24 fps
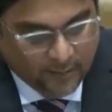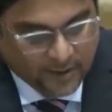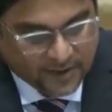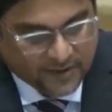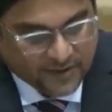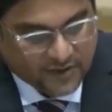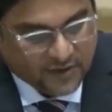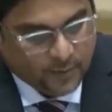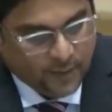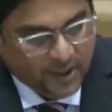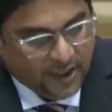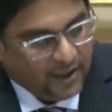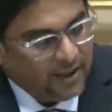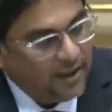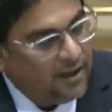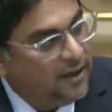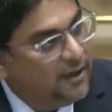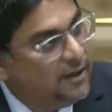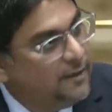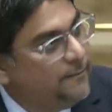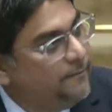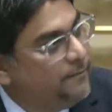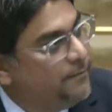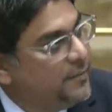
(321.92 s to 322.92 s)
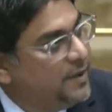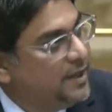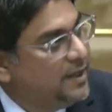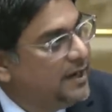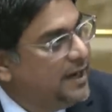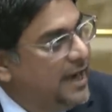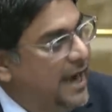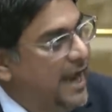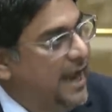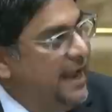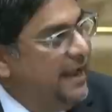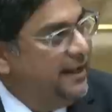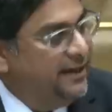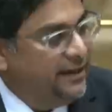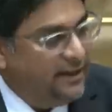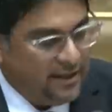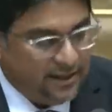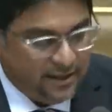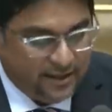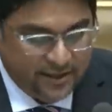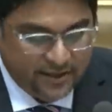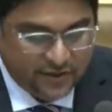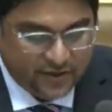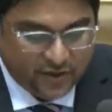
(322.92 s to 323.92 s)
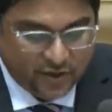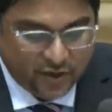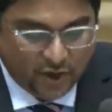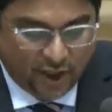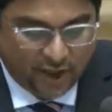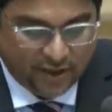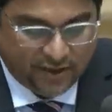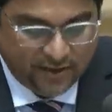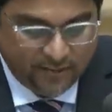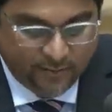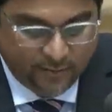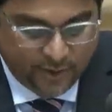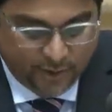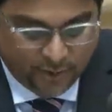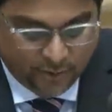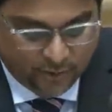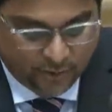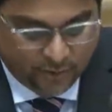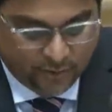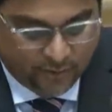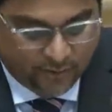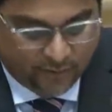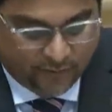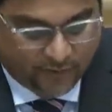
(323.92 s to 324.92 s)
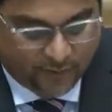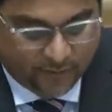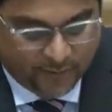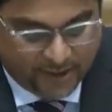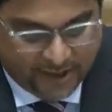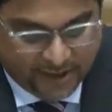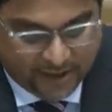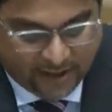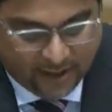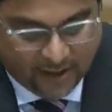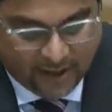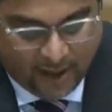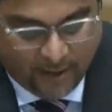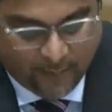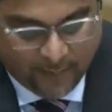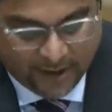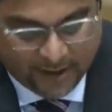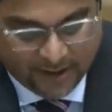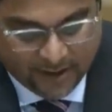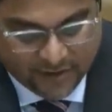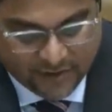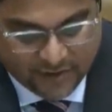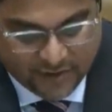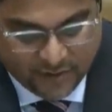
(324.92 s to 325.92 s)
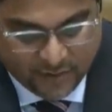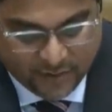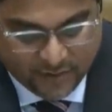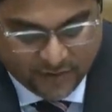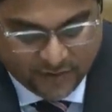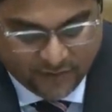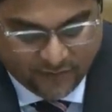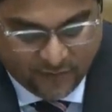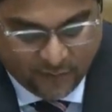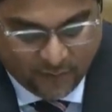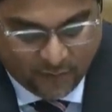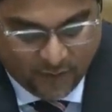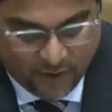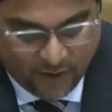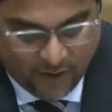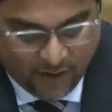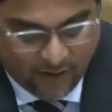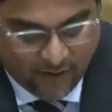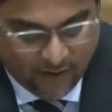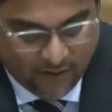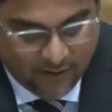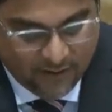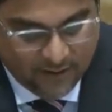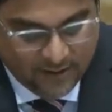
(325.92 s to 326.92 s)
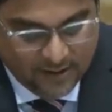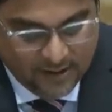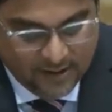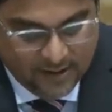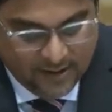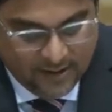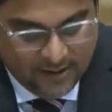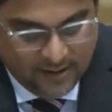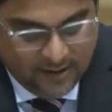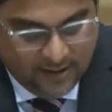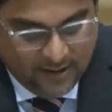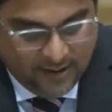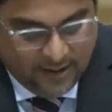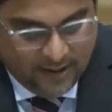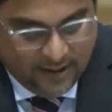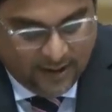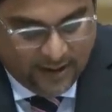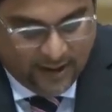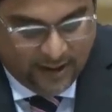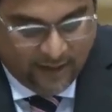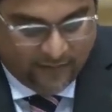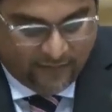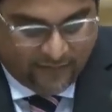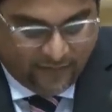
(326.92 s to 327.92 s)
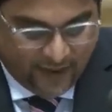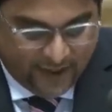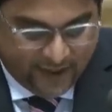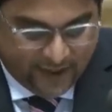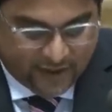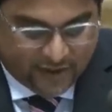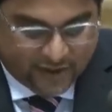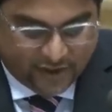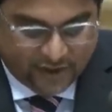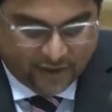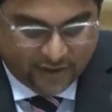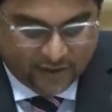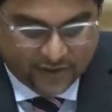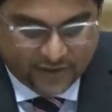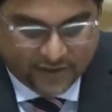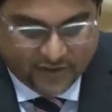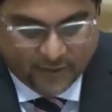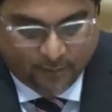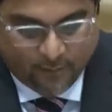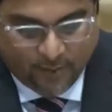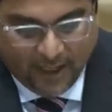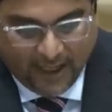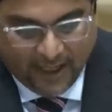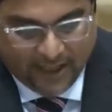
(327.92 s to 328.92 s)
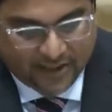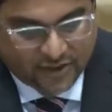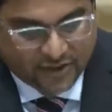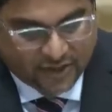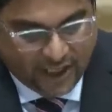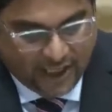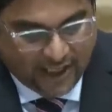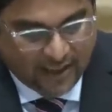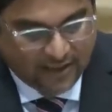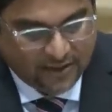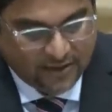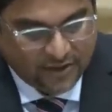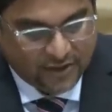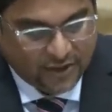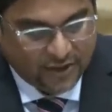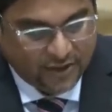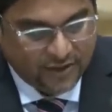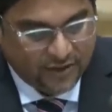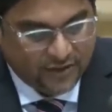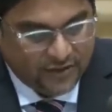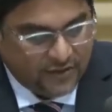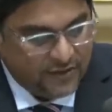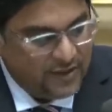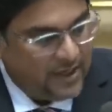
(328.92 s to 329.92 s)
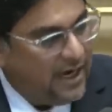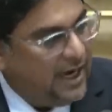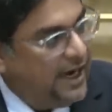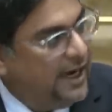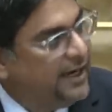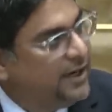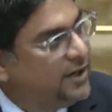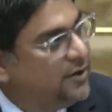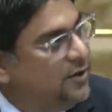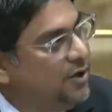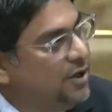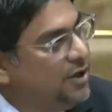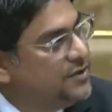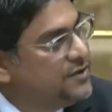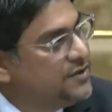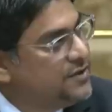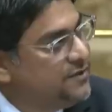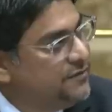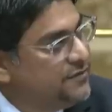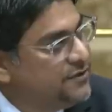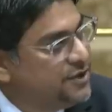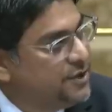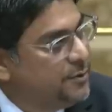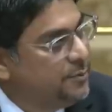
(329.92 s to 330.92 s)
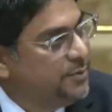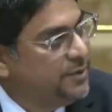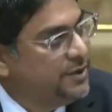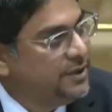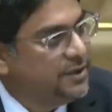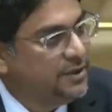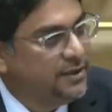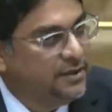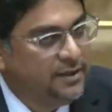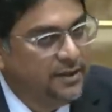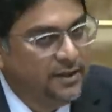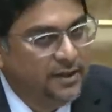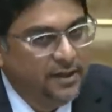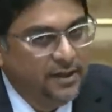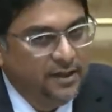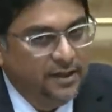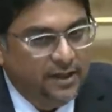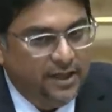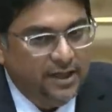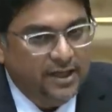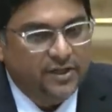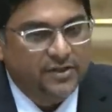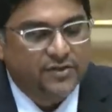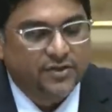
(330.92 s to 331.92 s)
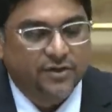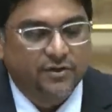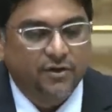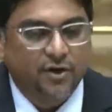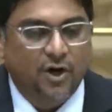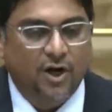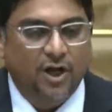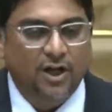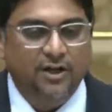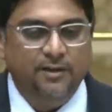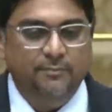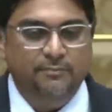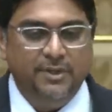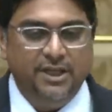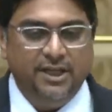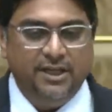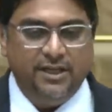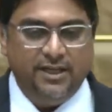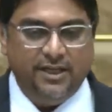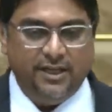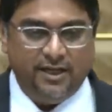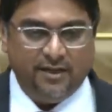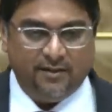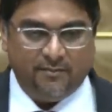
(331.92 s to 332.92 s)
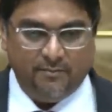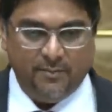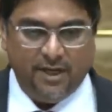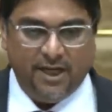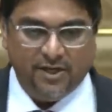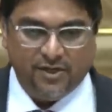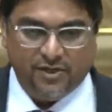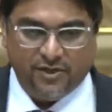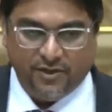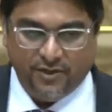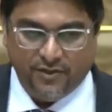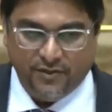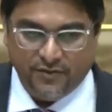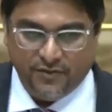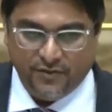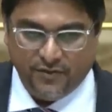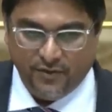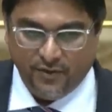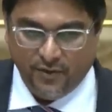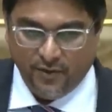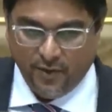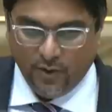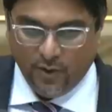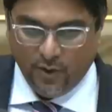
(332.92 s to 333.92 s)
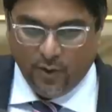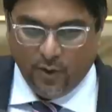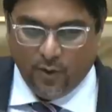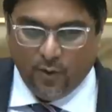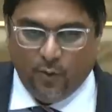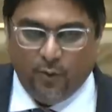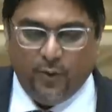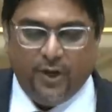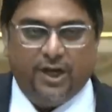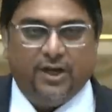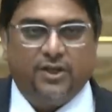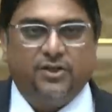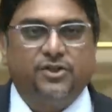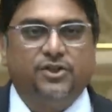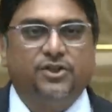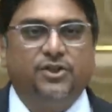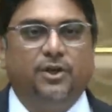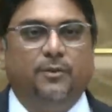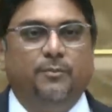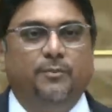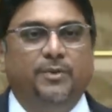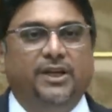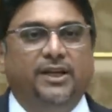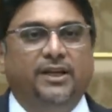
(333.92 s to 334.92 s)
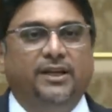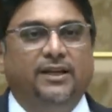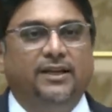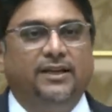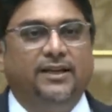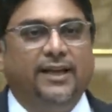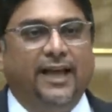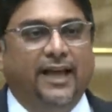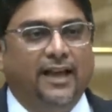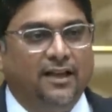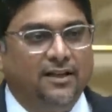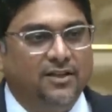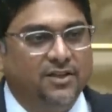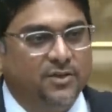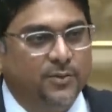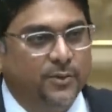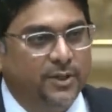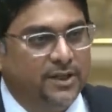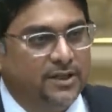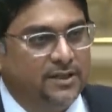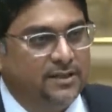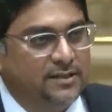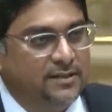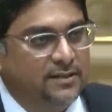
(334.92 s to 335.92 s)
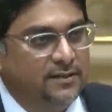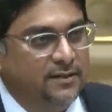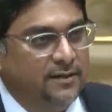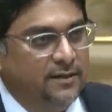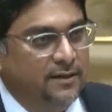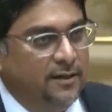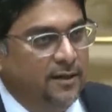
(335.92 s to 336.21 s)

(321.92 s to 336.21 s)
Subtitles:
Mr. Speaker, Guyana is not immune from the economic issues of the world. Inflation, supply challenges, high cost of shipping, these are all immediate measures which are being dealt with